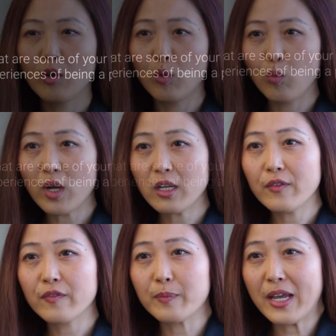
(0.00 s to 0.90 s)
One
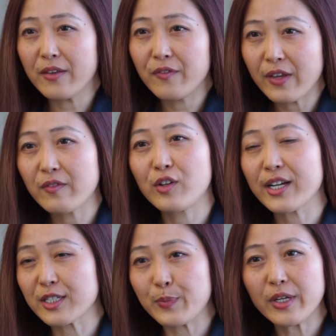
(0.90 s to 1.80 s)
of my favorite
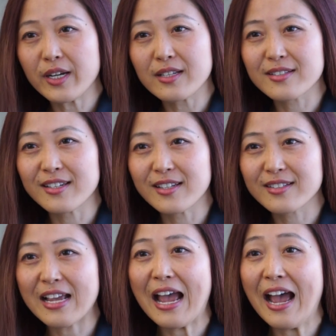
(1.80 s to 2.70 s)

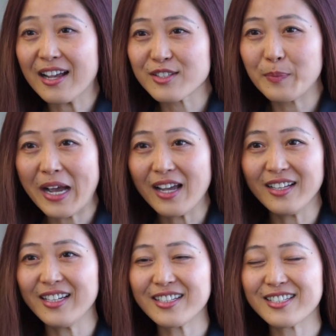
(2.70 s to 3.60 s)
experiences as a
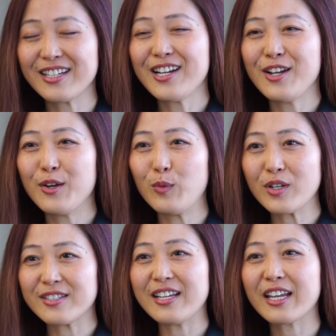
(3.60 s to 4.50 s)
pilot
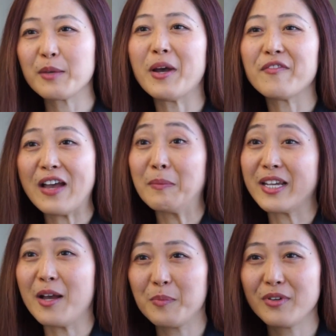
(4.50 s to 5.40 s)
was taking my
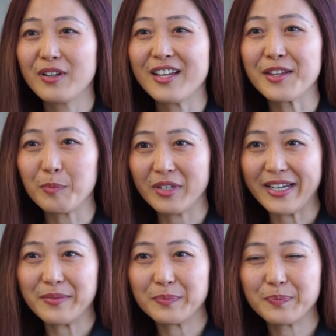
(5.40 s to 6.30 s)
family up in a plane.